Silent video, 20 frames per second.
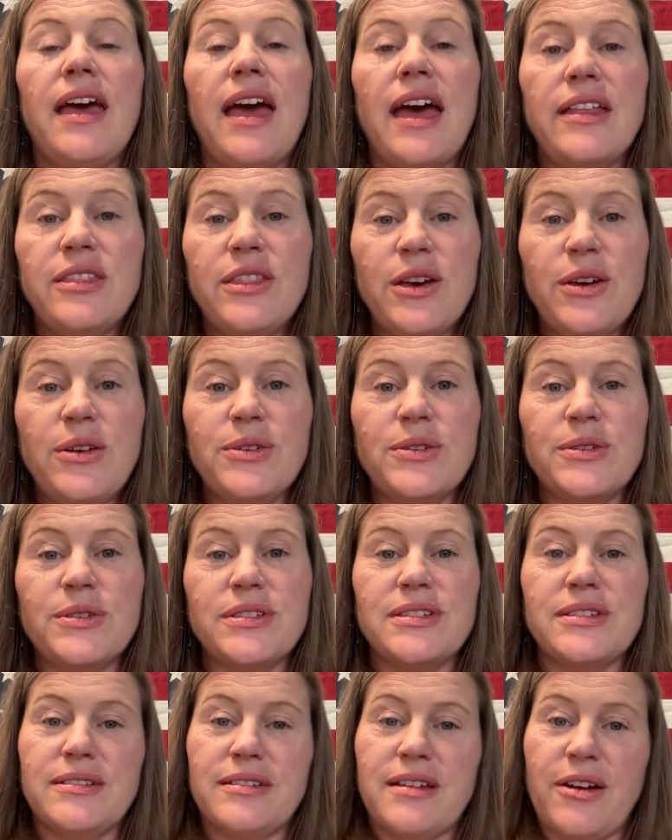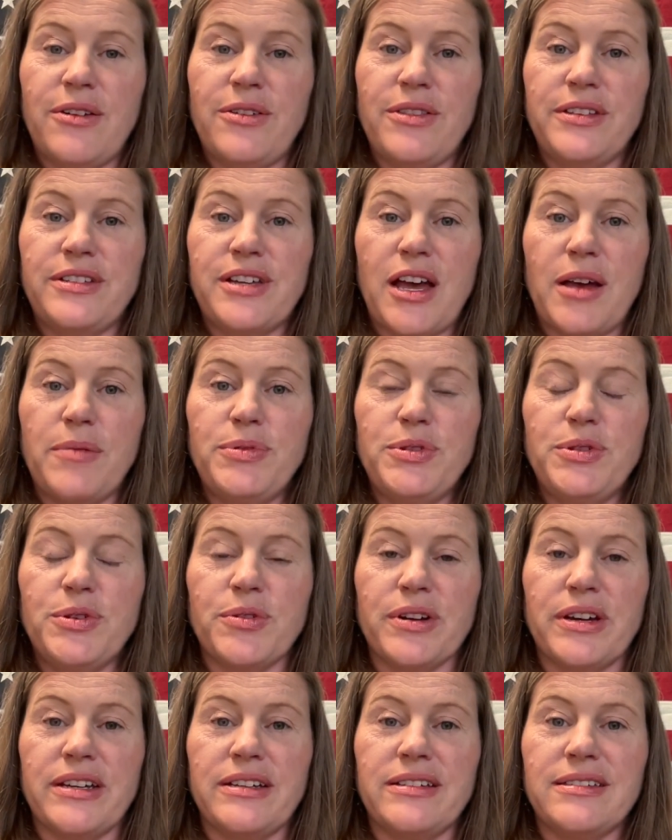And those are the top
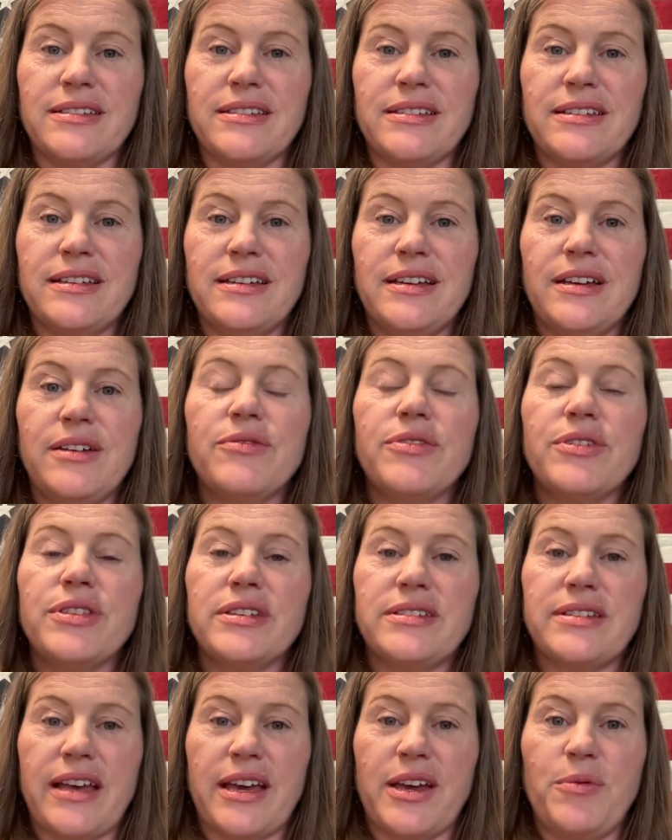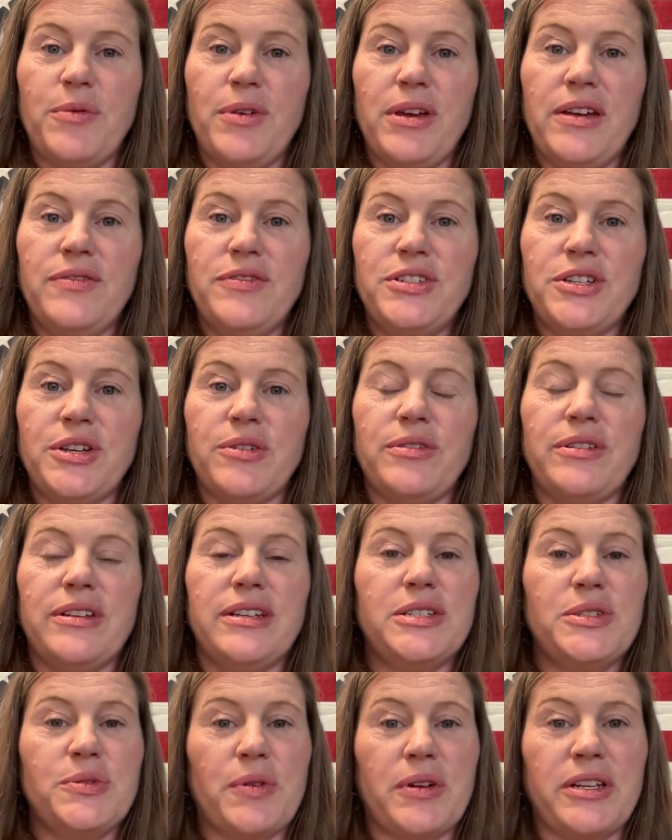stories for the second week of June
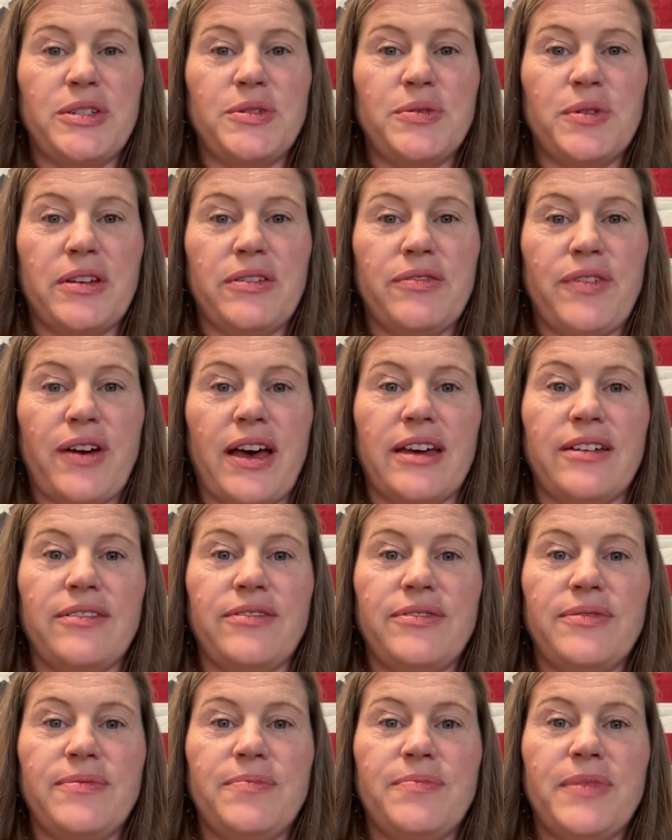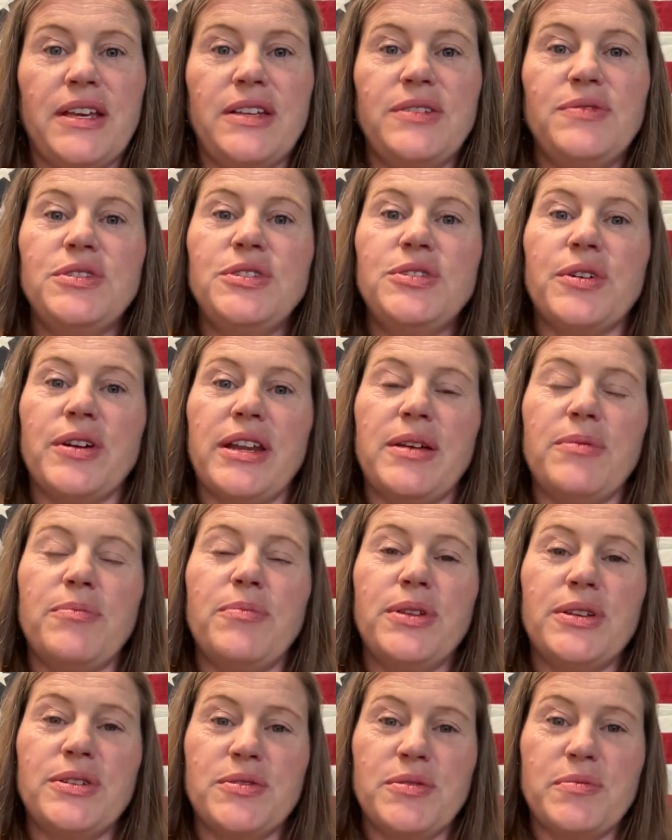in 2025. Thanks for joining.
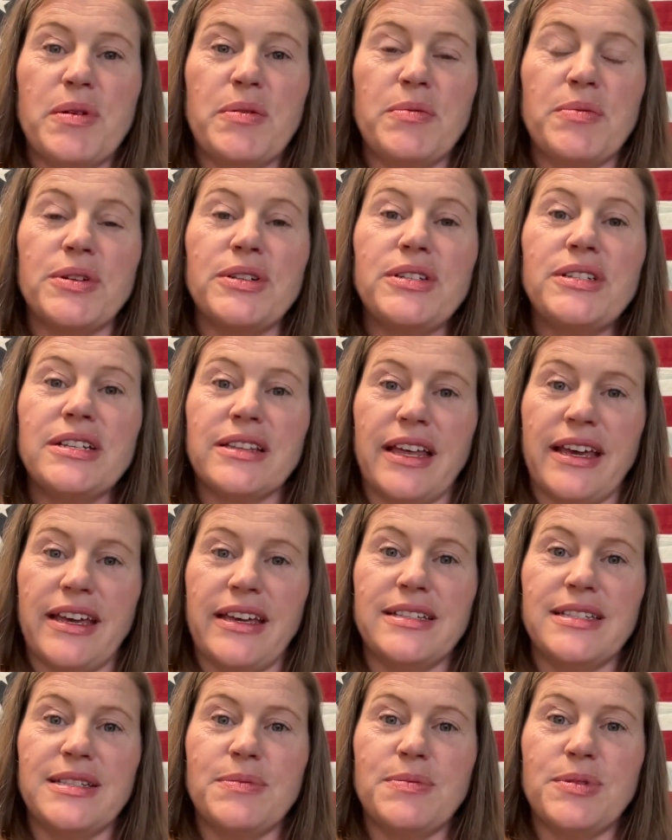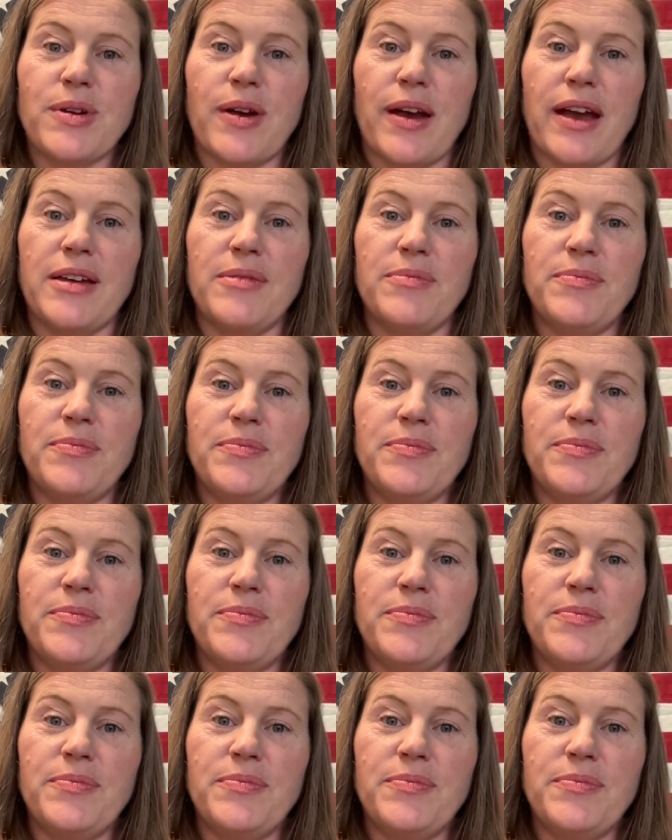Please remember to like and subscribe.